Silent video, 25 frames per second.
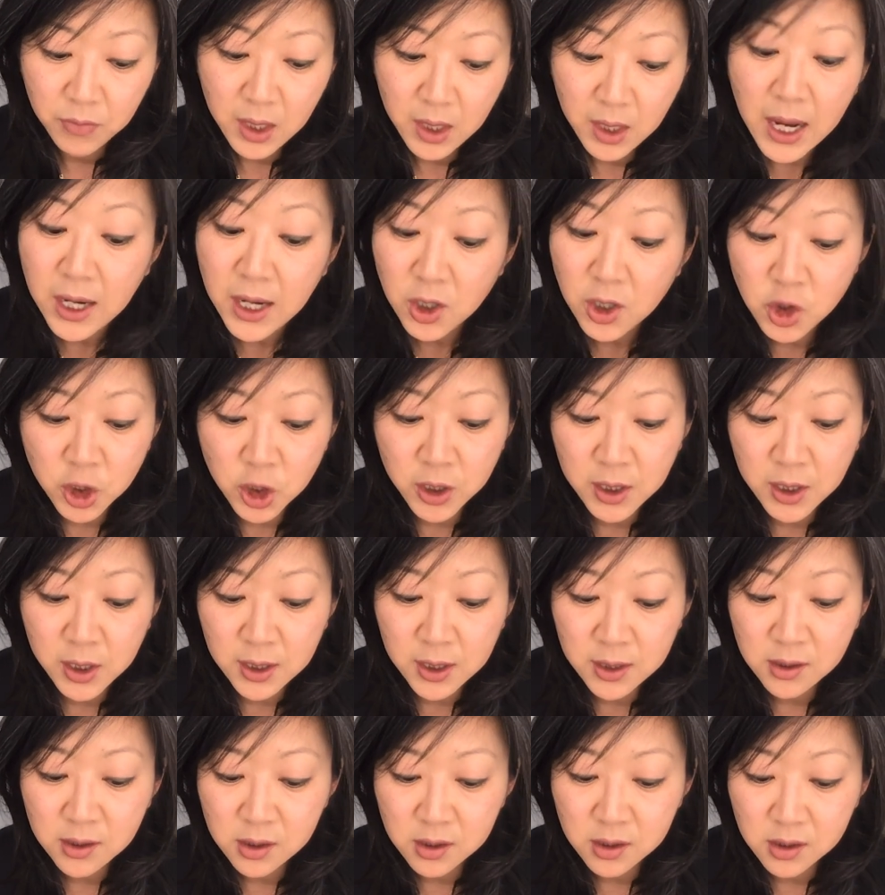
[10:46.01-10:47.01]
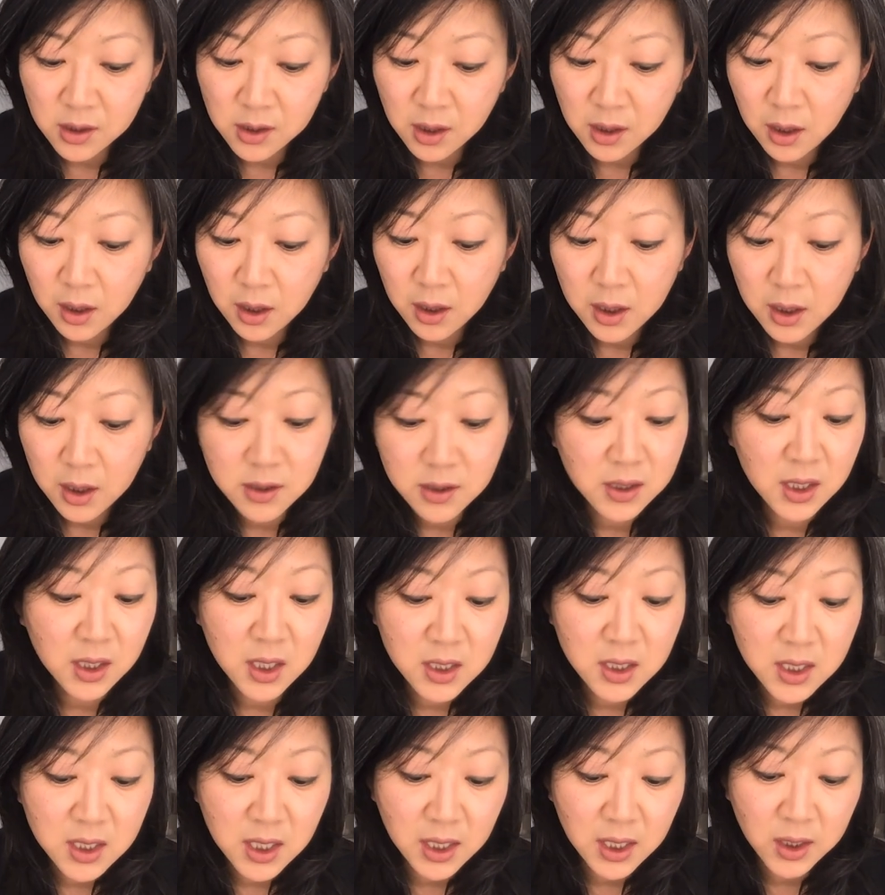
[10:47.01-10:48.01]
Asianness is a
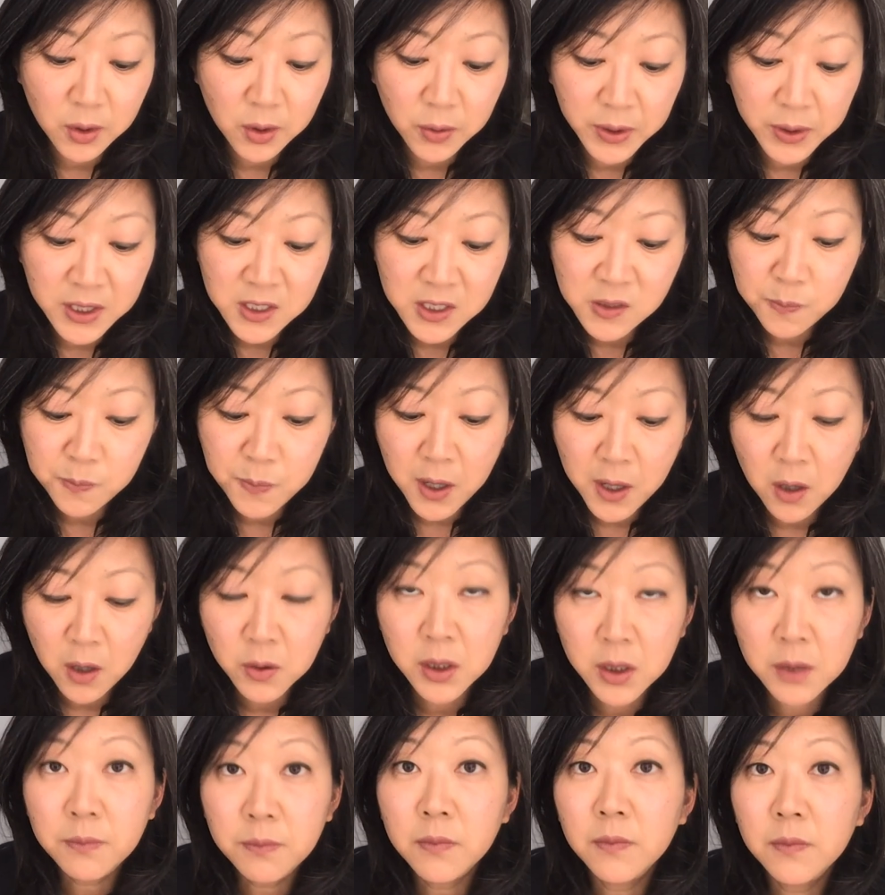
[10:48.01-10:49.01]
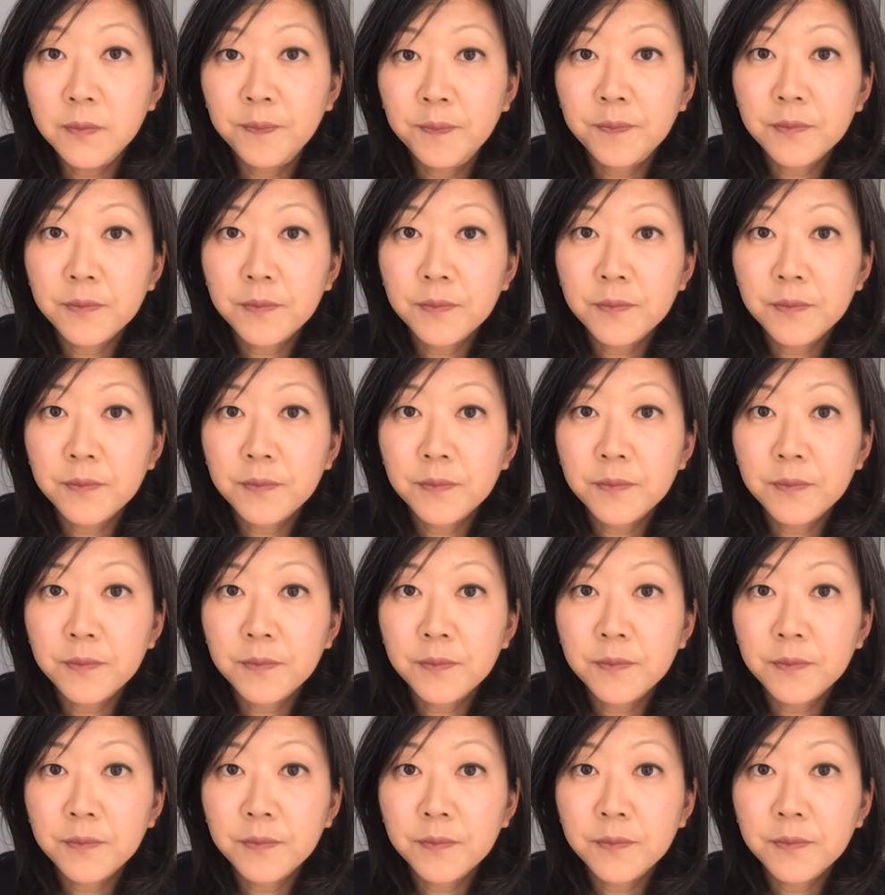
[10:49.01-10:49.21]
container in this poem.